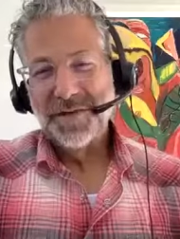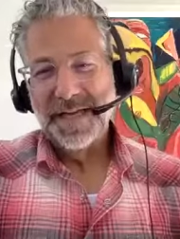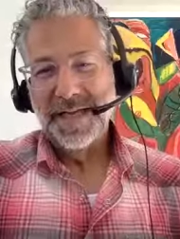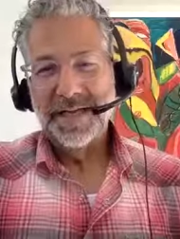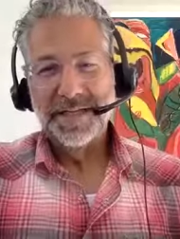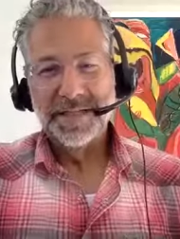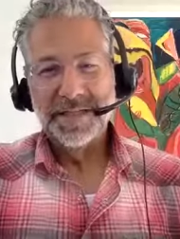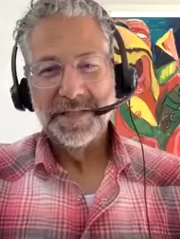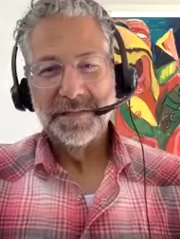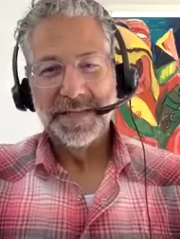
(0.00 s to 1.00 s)
Nechita.
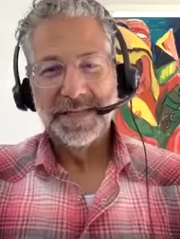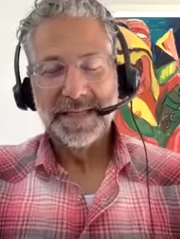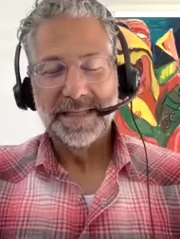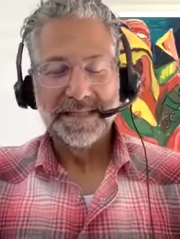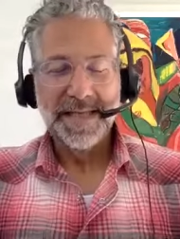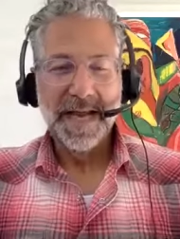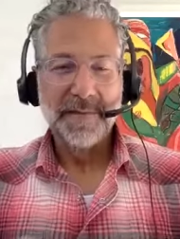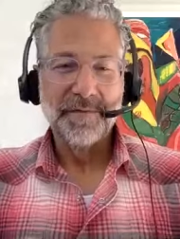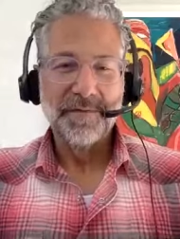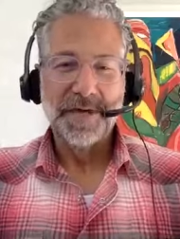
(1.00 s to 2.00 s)
She was at the
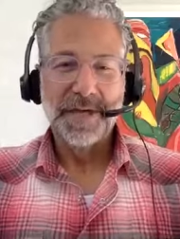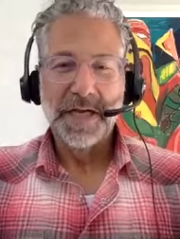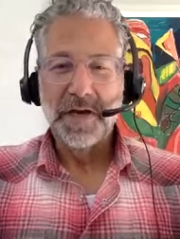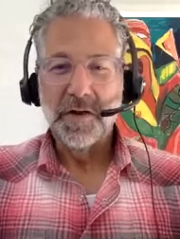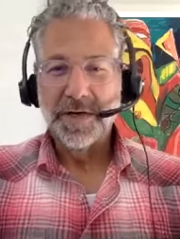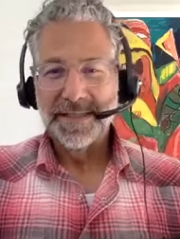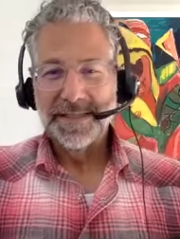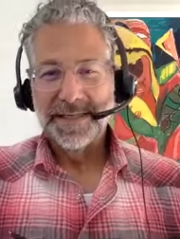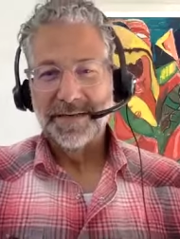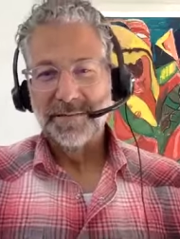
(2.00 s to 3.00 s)
time a very young
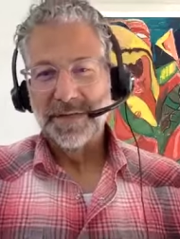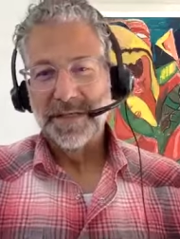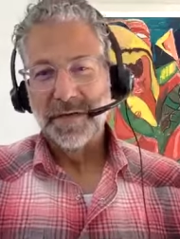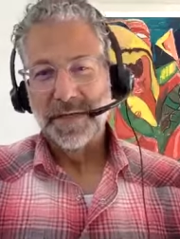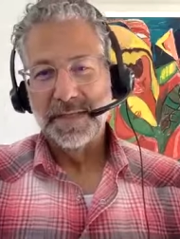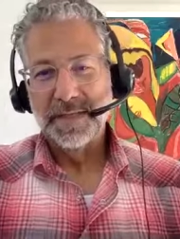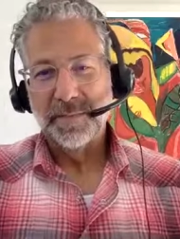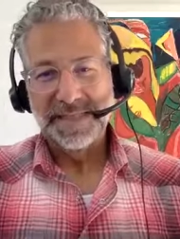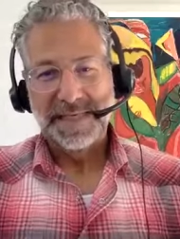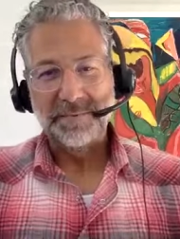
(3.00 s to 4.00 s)
artist and was known as the
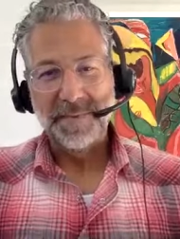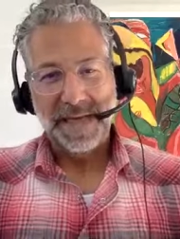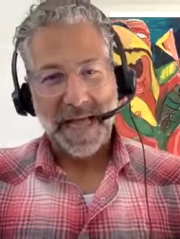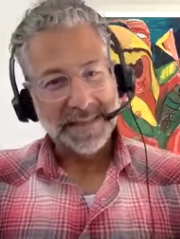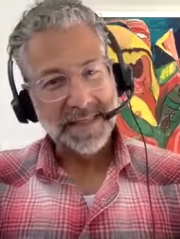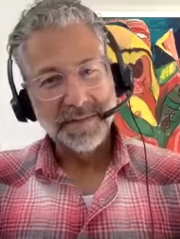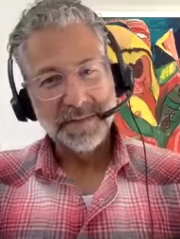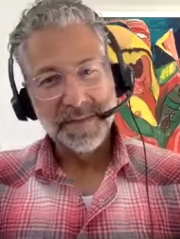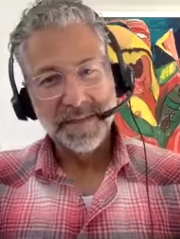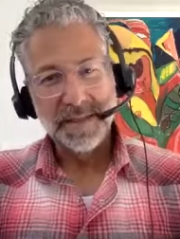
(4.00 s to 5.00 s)
Petite Picasso.
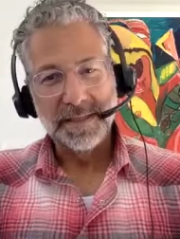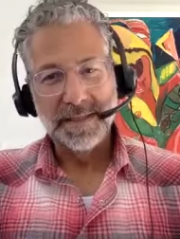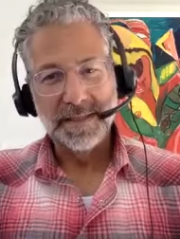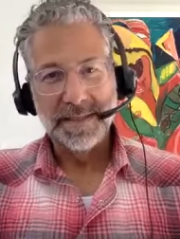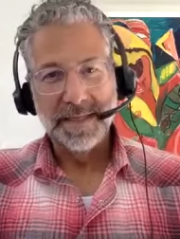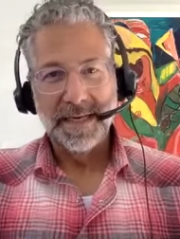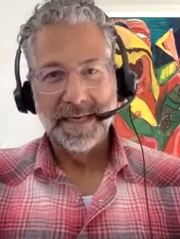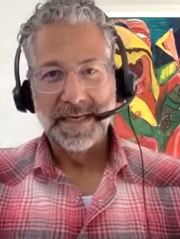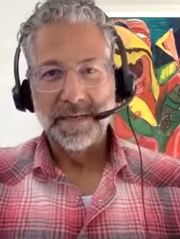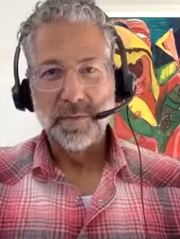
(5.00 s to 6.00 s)
So this is a
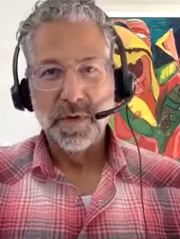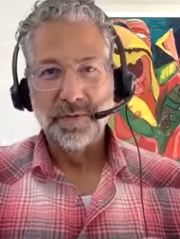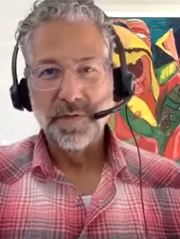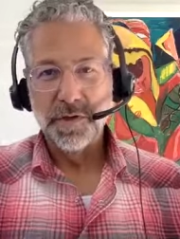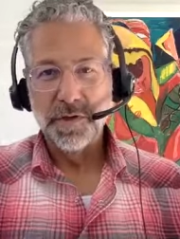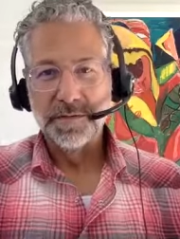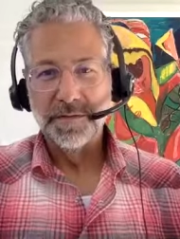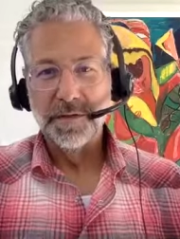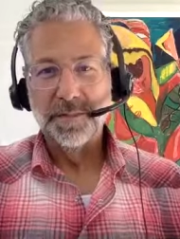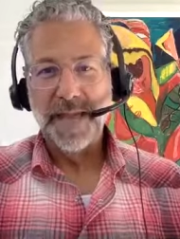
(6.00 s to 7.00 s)
uh, one of her
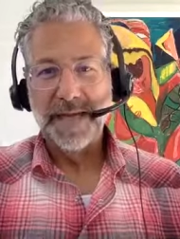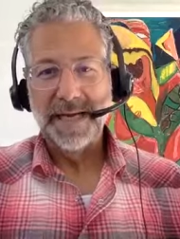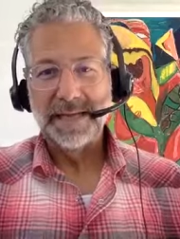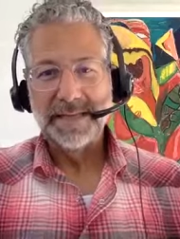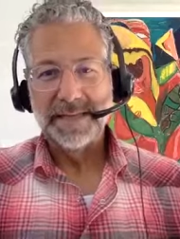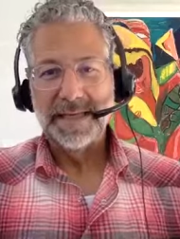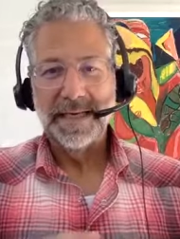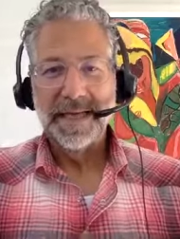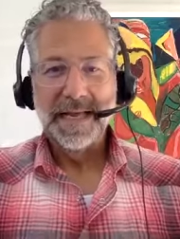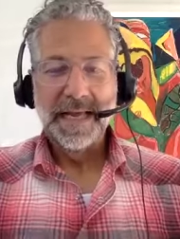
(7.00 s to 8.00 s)
her paintings, and
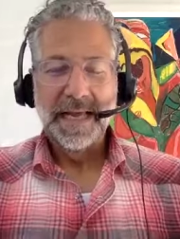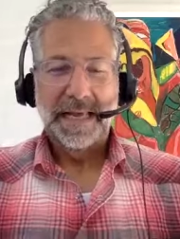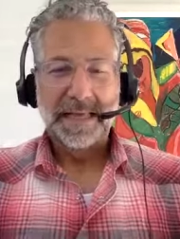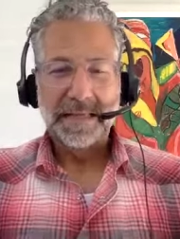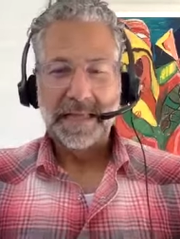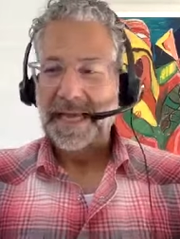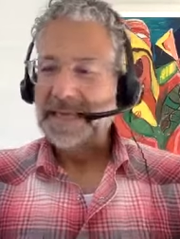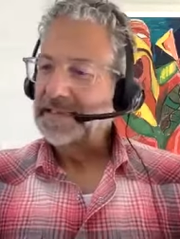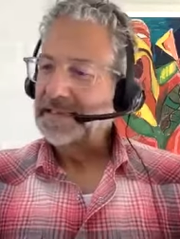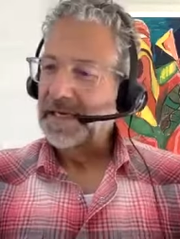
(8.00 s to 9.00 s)
I
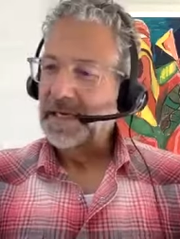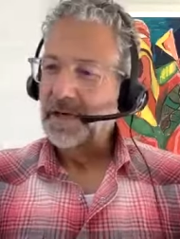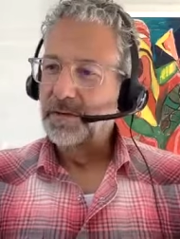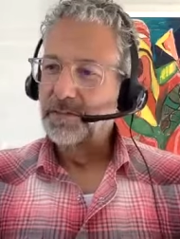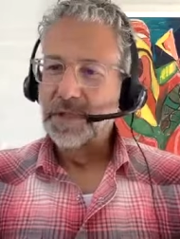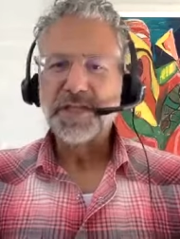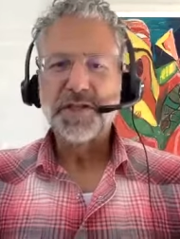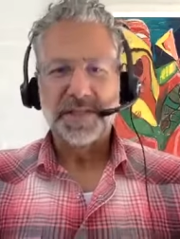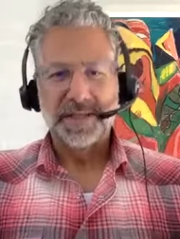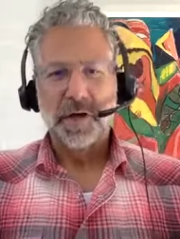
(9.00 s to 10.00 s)
collect uh,
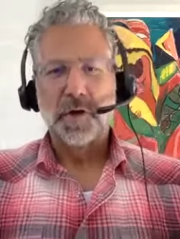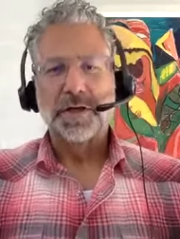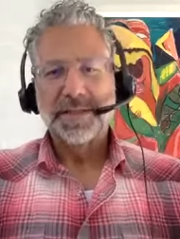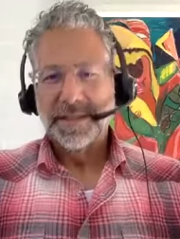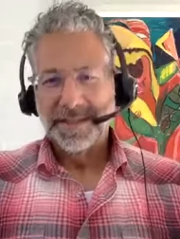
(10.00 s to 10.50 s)
religious art.